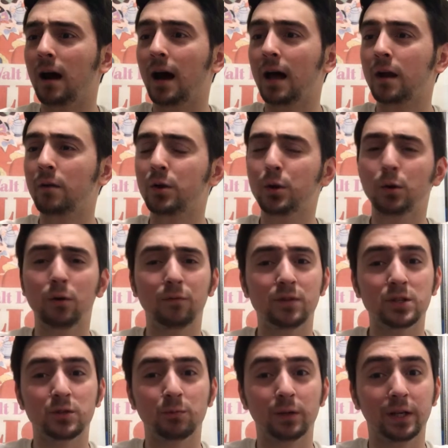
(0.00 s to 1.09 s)
I don't know if
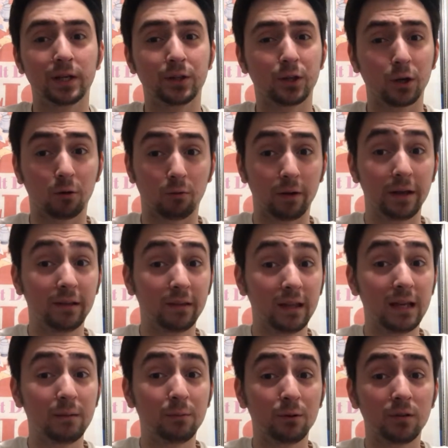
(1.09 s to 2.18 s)
this would get the green
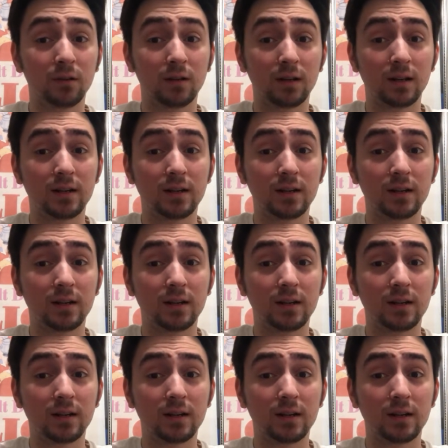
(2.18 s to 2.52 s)
label